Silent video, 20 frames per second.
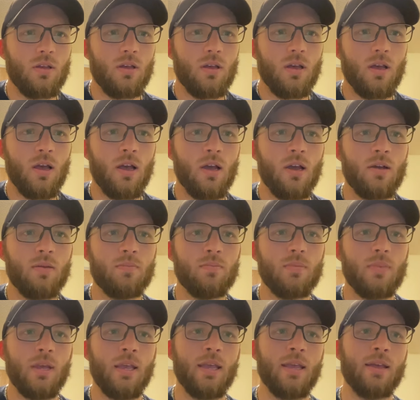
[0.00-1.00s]

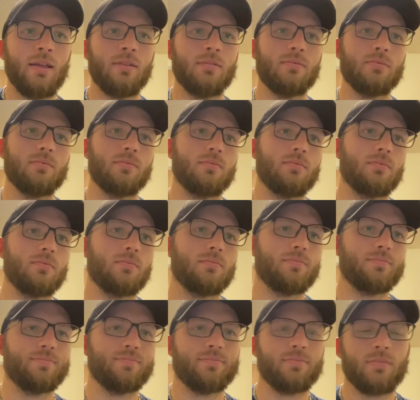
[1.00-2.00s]
And
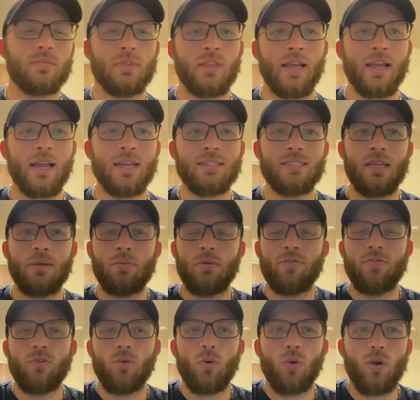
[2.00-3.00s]
like I said
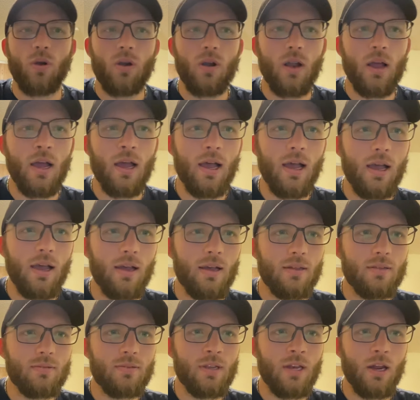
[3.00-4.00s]
before,
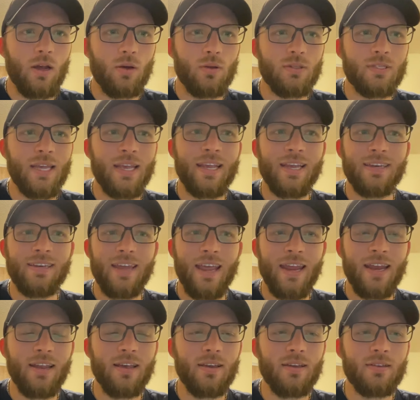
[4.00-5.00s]
taking
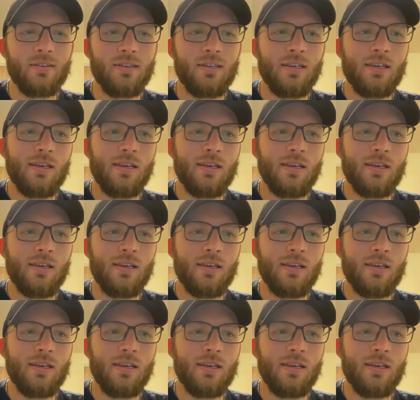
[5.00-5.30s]
data